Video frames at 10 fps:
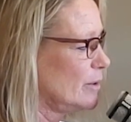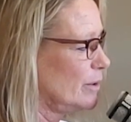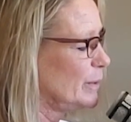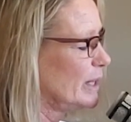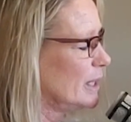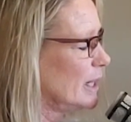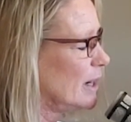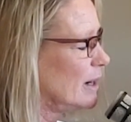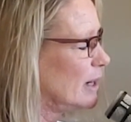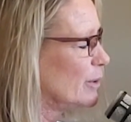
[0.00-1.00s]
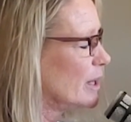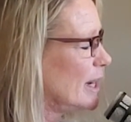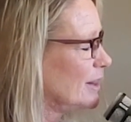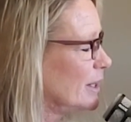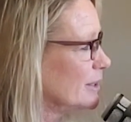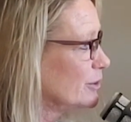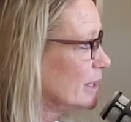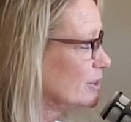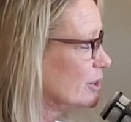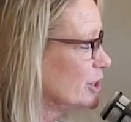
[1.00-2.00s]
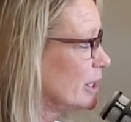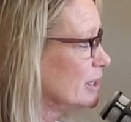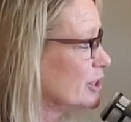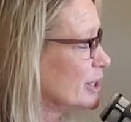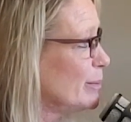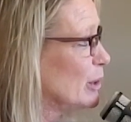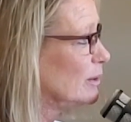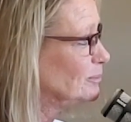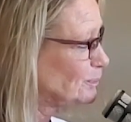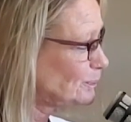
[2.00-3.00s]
when our athletic director, John Schemmel,